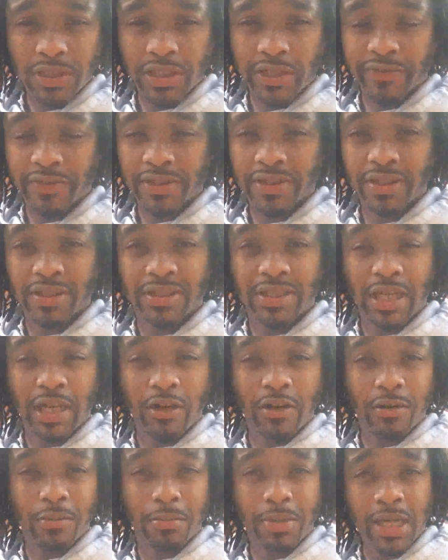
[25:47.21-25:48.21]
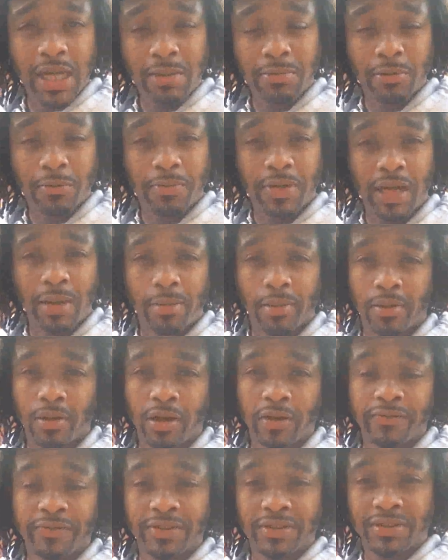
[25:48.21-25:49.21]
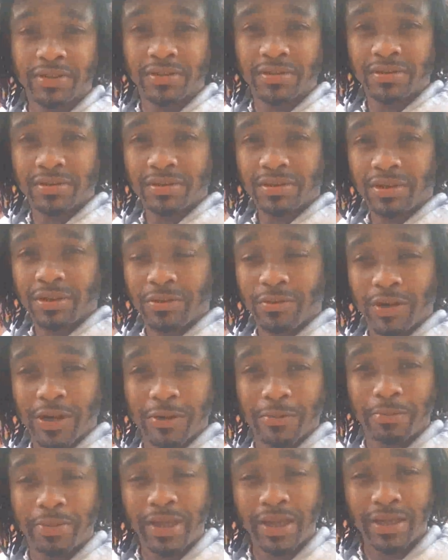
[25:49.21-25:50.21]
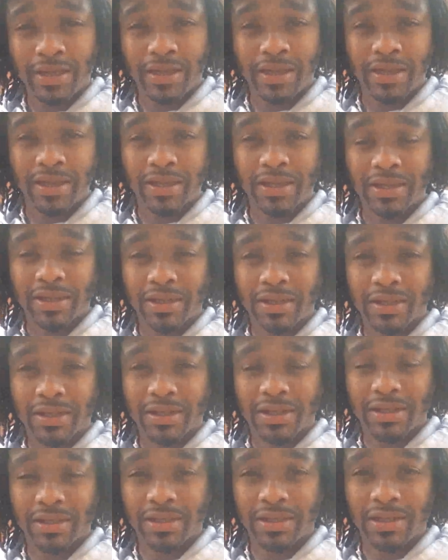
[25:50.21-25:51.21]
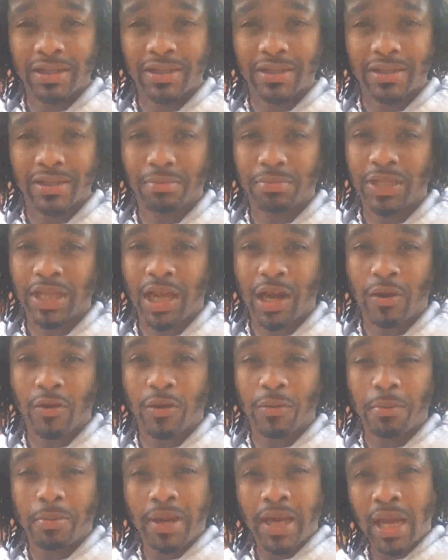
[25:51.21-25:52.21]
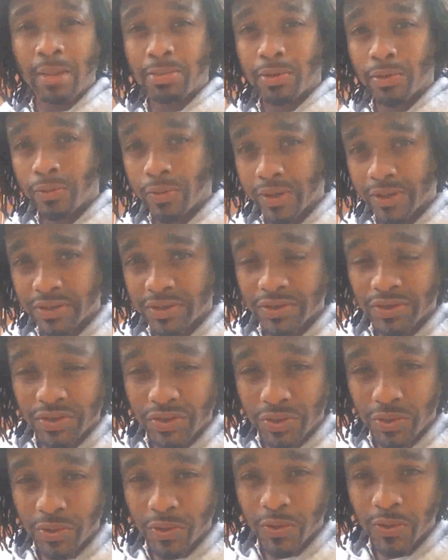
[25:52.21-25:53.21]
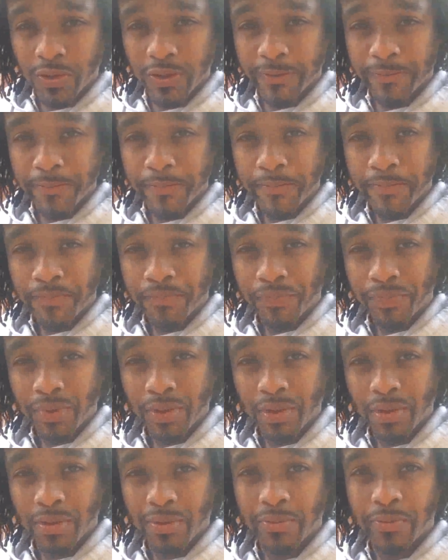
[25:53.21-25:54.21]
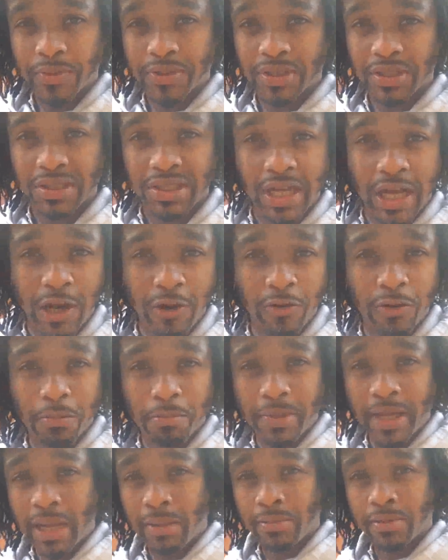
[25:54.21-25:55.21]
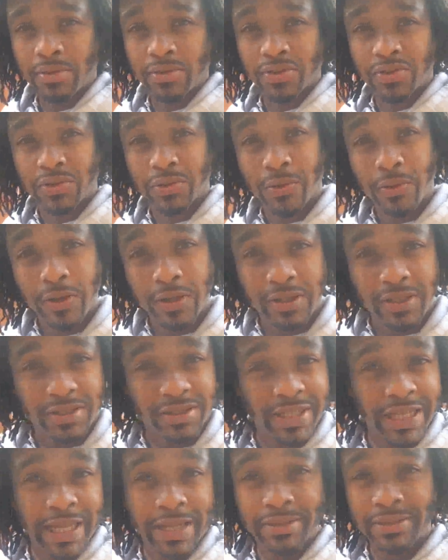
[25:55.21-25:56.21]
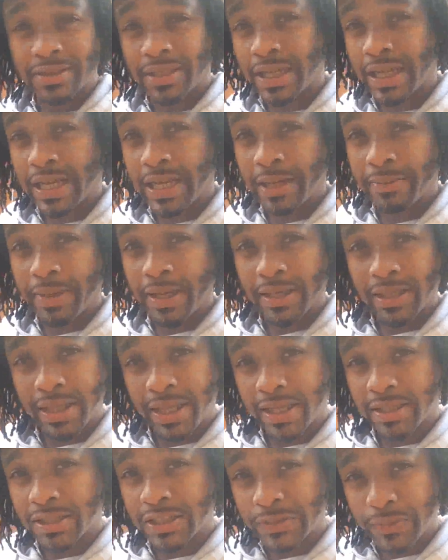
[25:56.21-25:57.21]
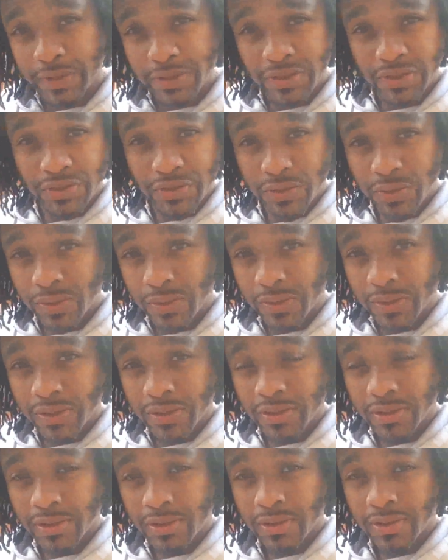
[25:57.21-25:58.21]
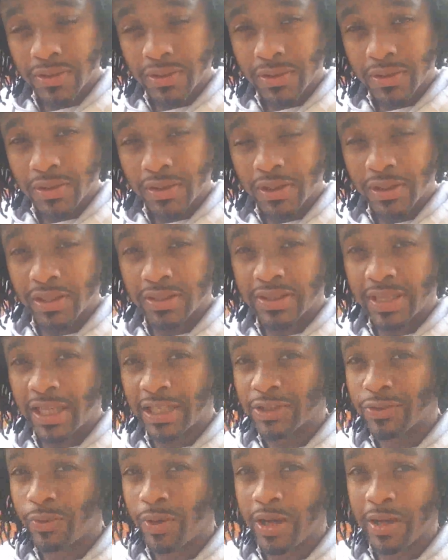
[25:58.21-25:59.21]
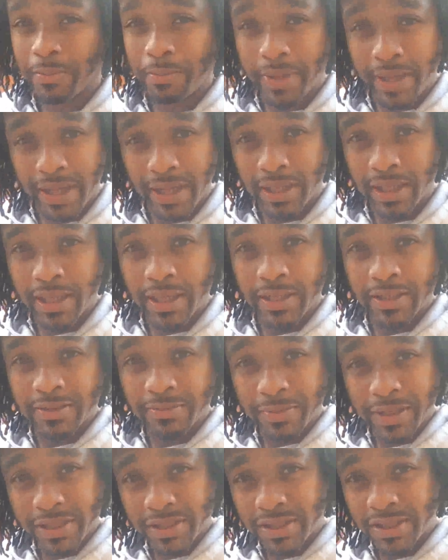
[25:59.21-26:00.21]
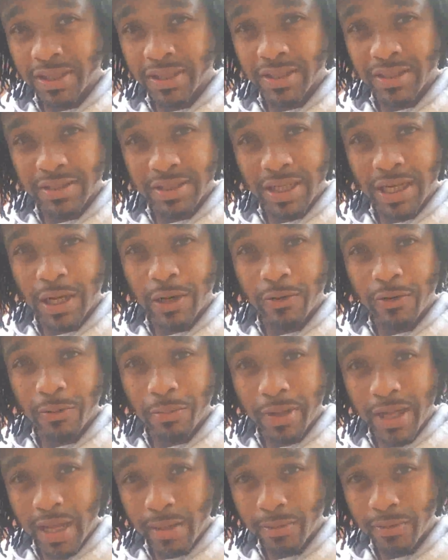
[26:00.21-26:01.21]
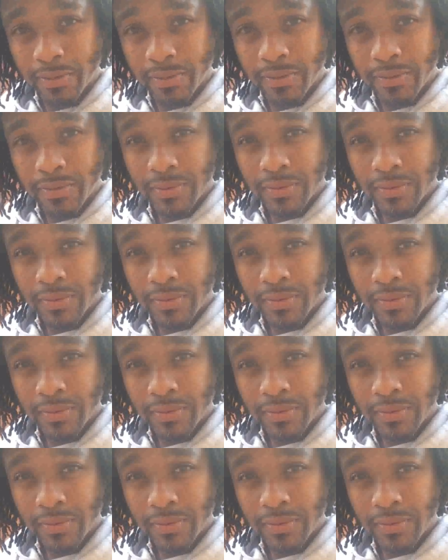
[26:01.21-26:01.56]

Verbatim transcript: And if this is the Tower of Babel popping off in around Peleg, and then the Tower of Babel was destroyed, was the Tower of Babel destroyed at the same time Atlantis was destroyed? And is that's why Peleg is mentioning the Tower of Babel?